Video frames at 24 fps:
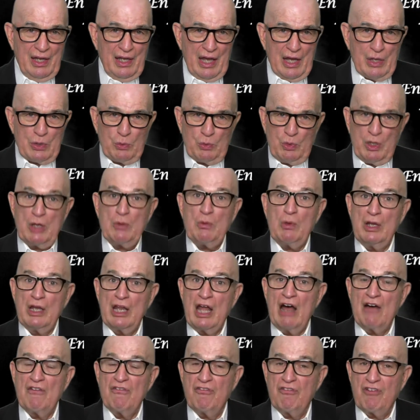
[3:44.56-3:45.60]
And we will
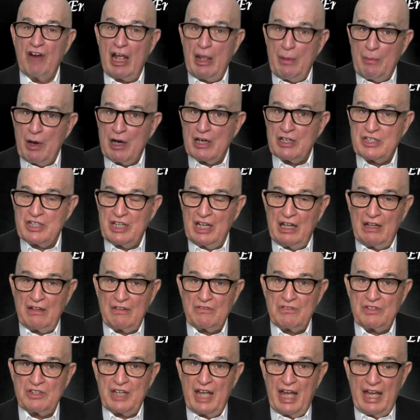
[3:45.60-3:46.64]
now frame
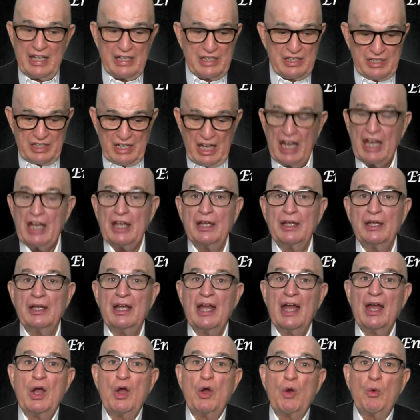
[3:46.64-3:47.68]
ourselves as
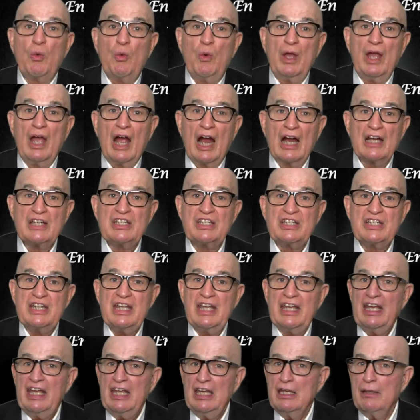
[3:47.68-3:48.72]
we are
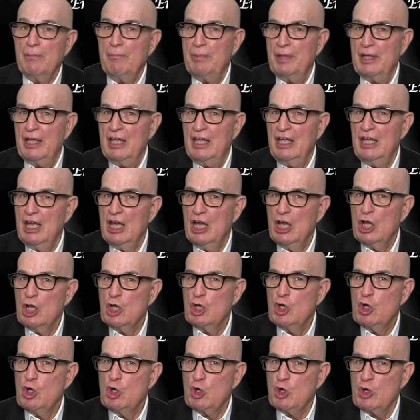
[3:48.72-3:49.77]
seeking to be
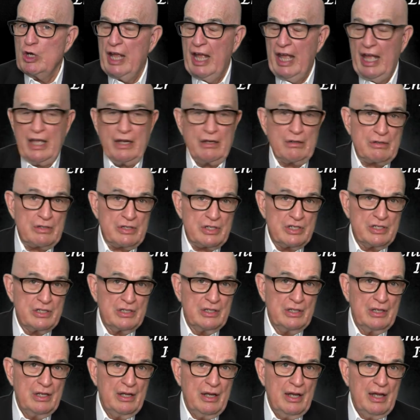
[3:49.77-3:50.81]
creators,
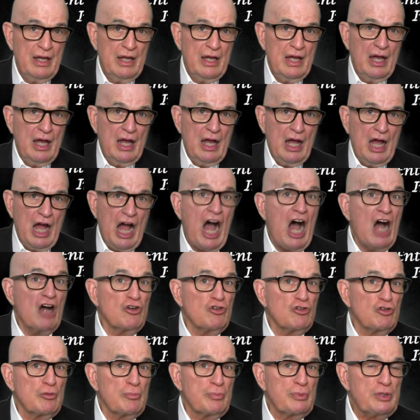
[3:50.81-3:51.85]

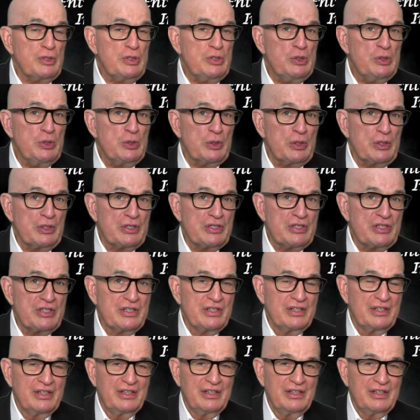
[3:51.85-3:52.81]
entrepreneurs.